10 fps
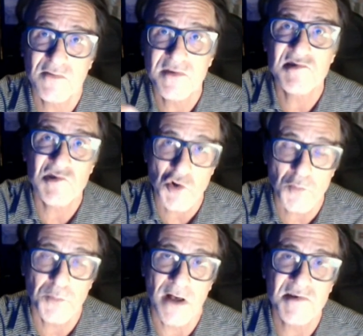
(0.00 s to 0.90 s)
of the
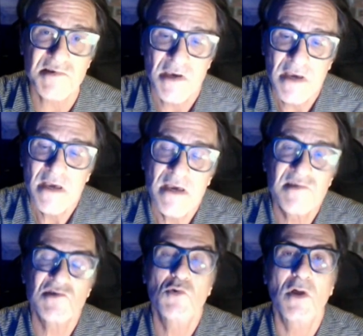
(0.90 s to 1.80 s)
surplus
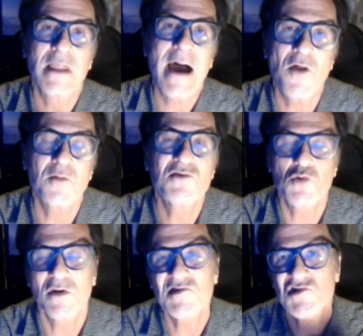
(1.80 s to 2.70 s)
is to allow them
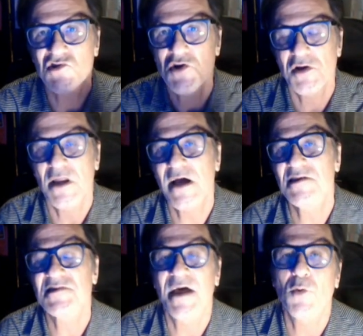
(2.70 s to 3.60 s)
to
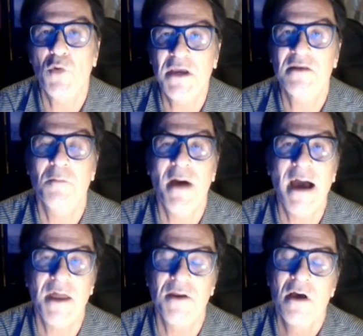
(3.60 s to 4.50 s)
externalize that weak
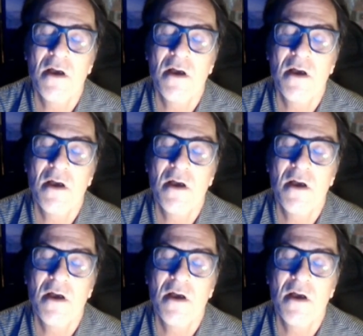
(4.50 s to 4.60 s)
demand.